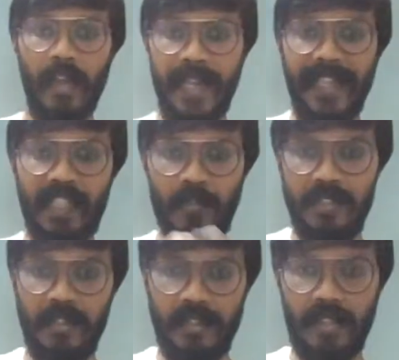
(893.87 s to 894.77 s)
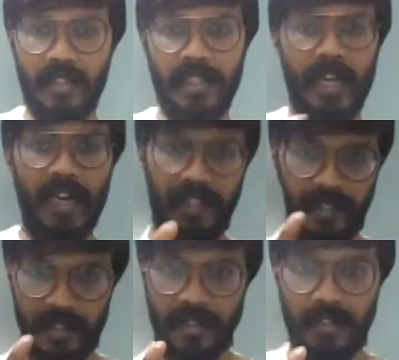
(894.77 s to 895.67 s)
Any questions
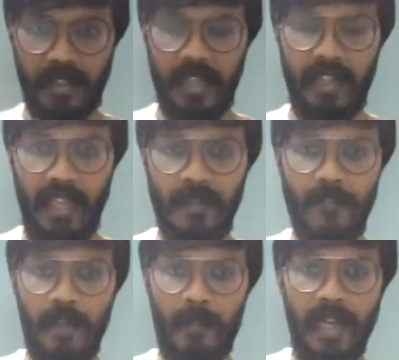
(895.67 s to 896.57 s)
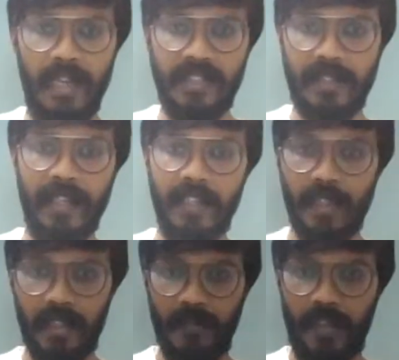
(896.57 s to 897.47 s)
regarding this? And even from our side,
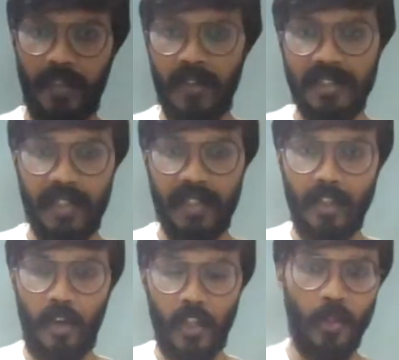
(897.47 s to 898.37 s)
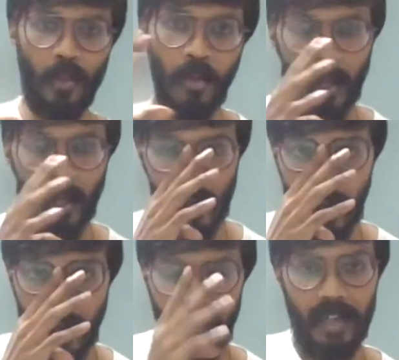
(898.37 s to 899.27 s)
we have decided not to
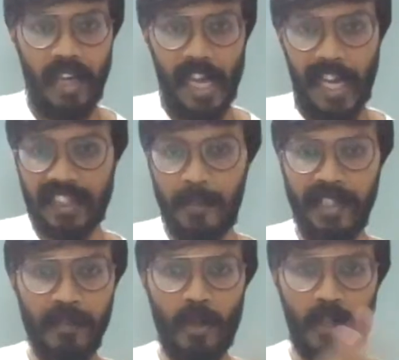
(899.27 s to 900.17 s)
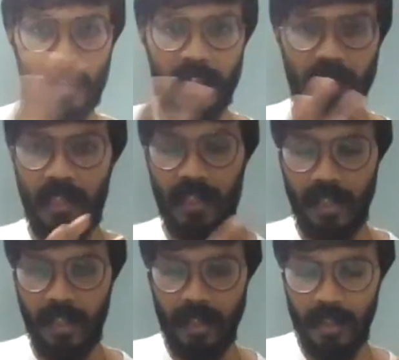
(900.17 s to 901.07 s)
accept any more
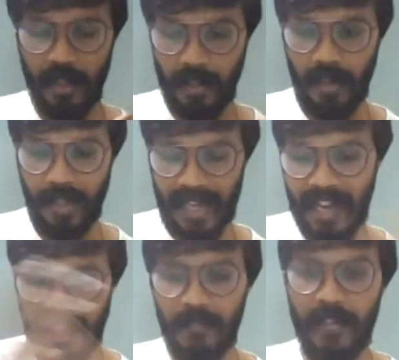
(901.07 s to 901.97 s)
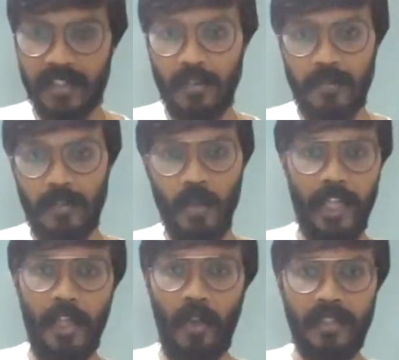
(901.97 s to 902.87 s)
random ways of
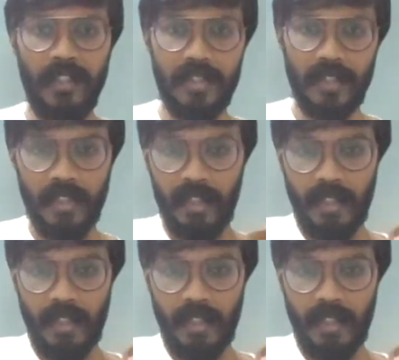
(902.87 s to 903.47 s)
working on this.